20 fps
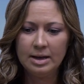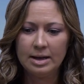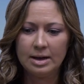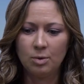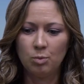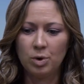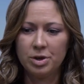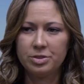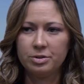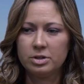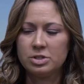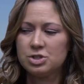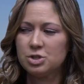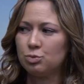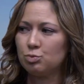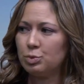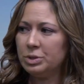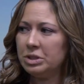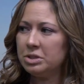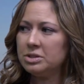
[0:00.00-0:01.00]
and whether it's a
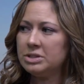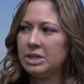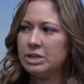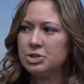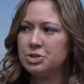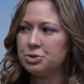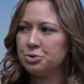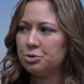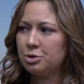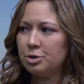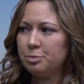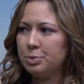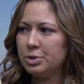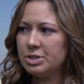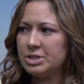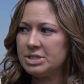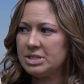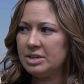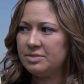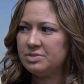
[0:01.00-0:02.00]
real danger or a
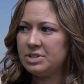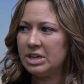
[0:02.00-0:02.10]
perceived